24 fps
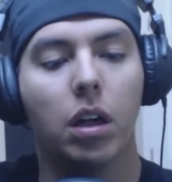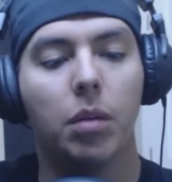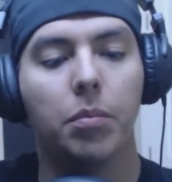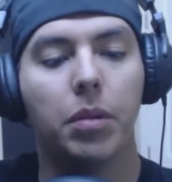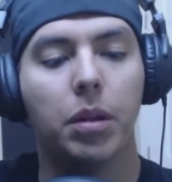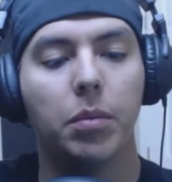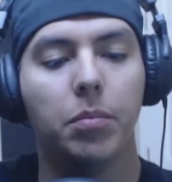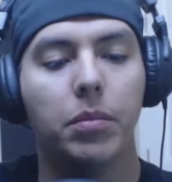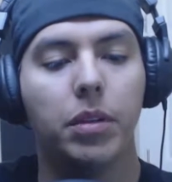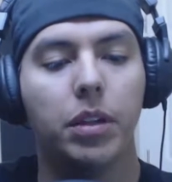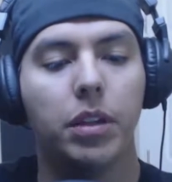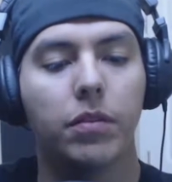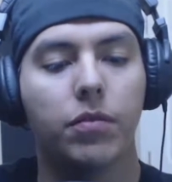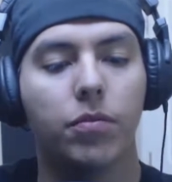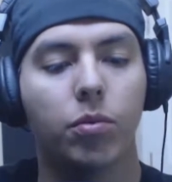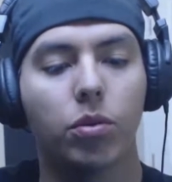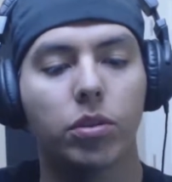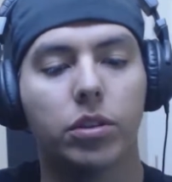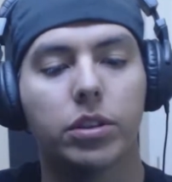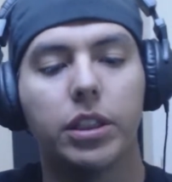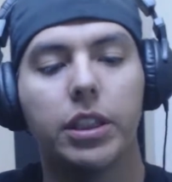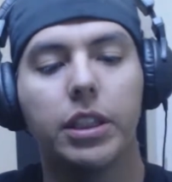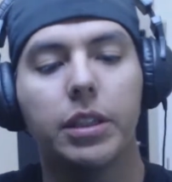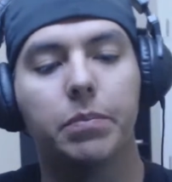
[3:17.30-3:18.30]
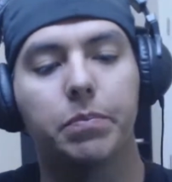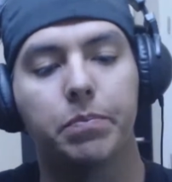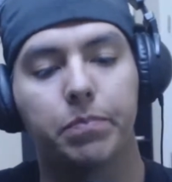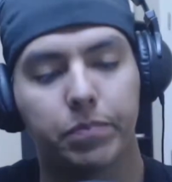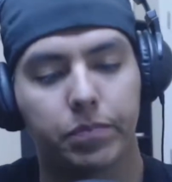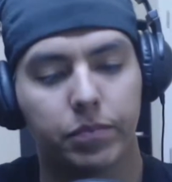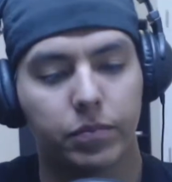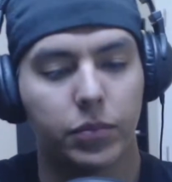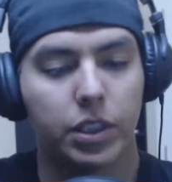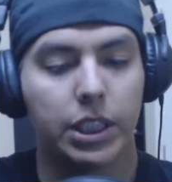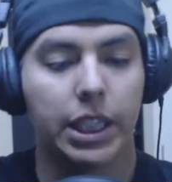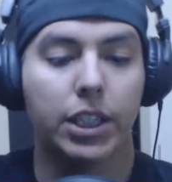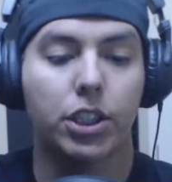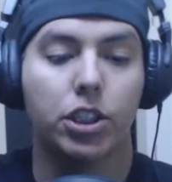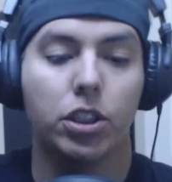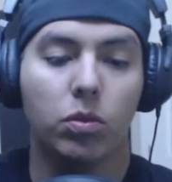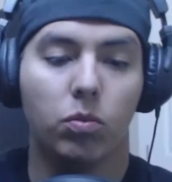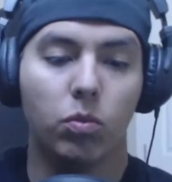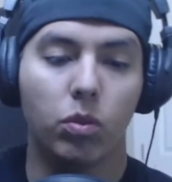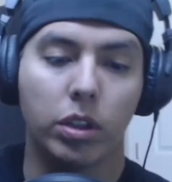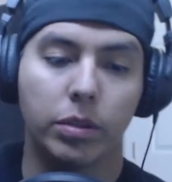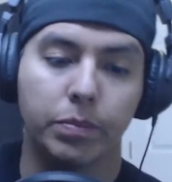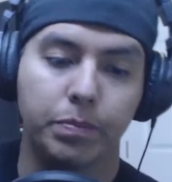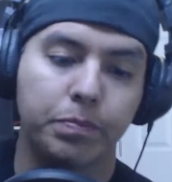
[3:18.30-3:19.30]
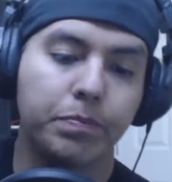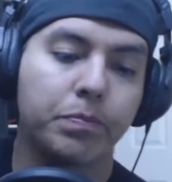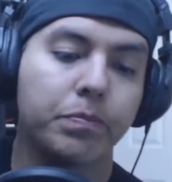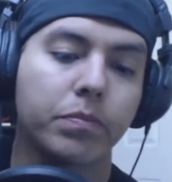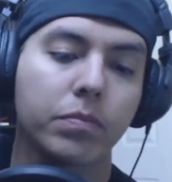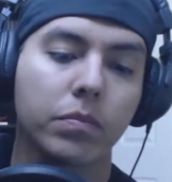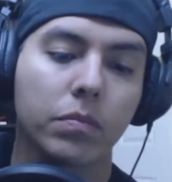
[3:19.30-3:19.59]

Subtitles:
Amendment 14, Section 1.